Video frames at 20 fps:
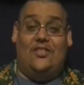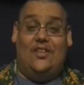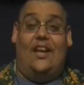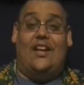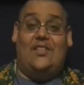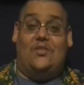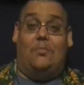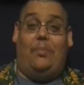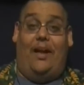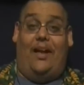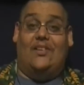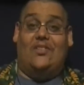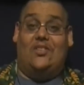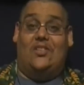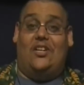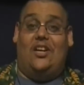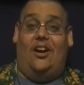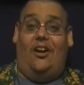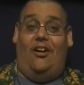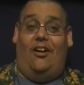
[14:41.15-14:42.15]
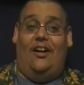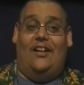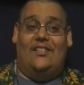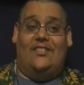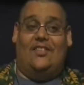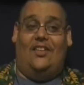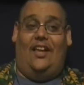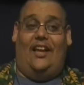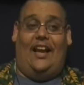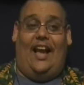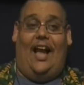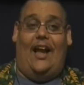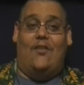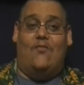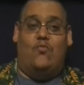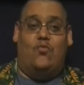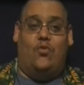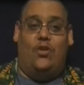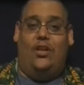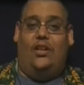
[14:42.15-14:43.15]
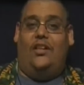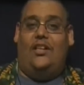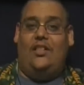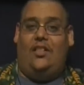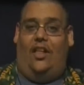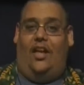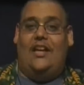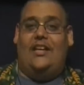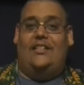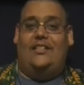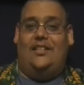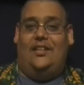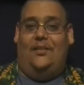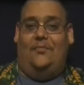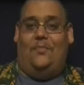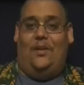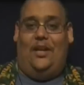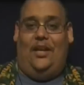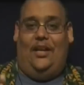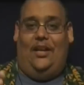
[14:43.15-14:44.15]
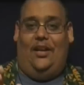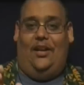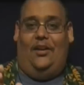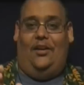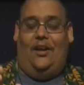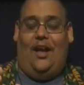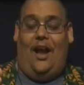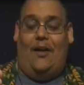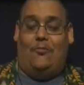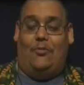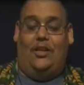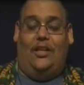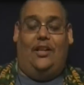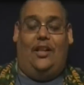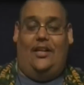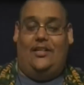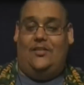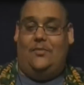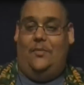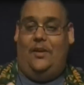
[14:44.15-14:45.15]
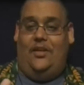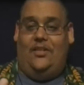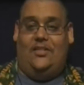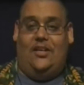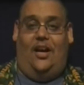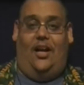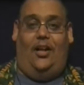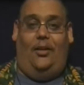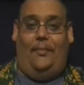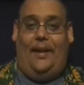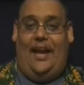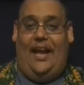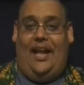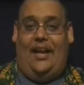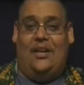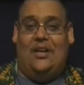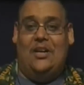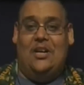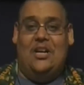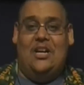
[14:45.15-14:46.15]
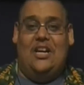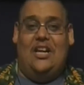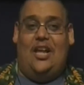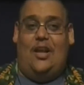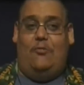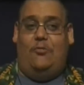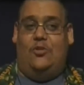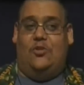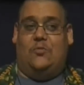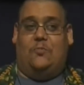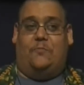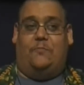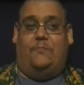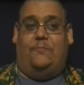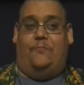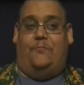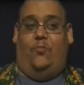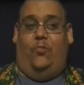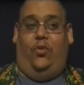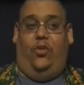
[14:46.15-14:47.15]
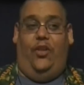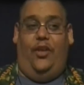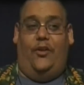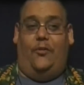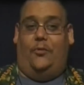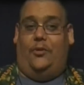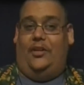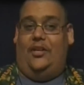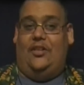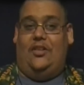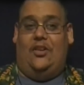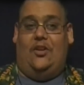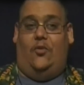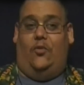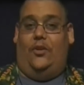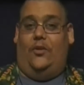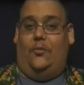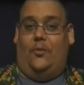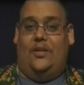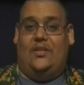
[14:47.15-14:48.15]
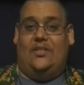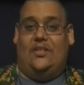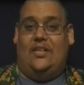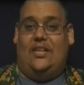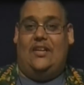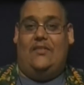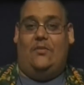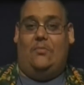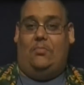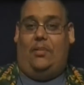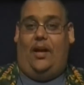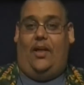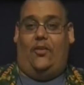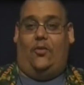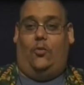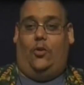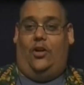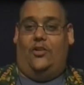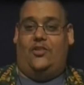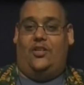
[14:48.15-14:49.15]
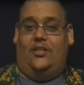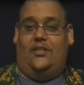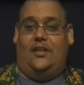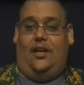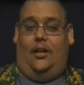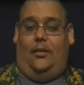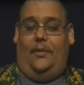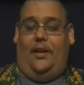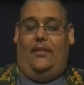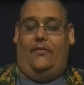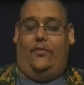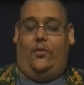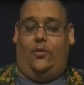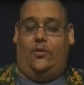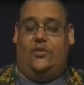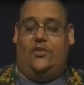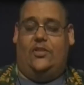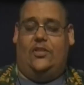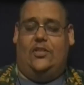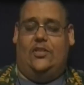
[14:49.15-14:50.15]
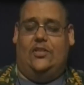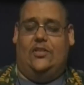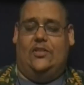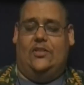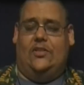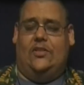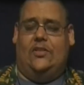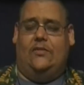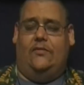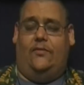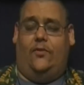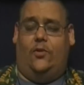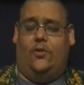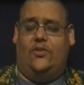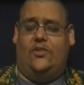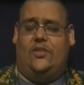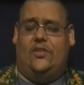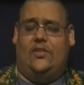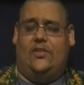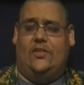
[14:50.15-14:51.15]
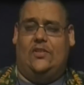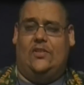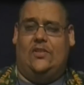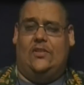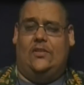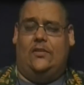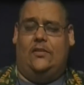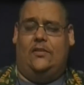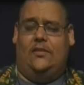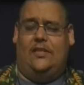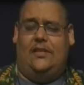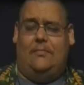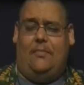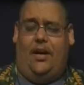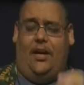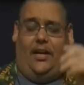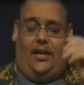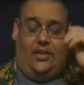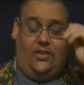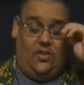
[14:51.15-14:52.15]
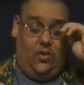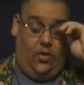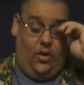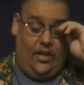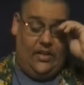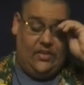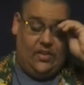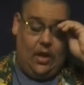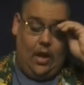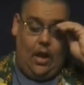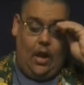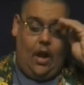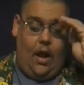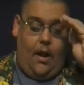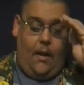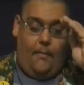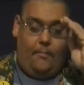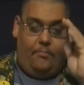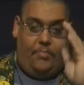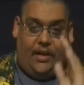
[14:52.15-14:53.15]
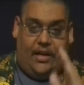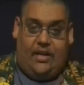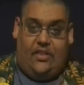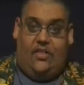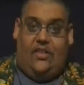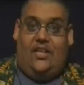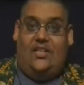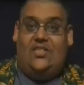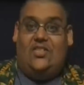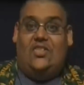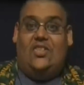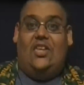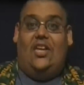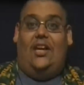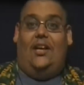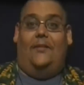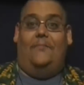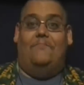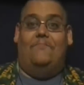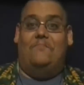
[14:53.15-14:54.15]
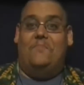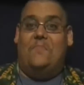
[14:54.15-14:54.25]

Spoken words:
his best here. It's like, I really liked him in Doll Man. He was literally the only reason to even bother watching Doll Man versus Demonic Toys. But in this thing,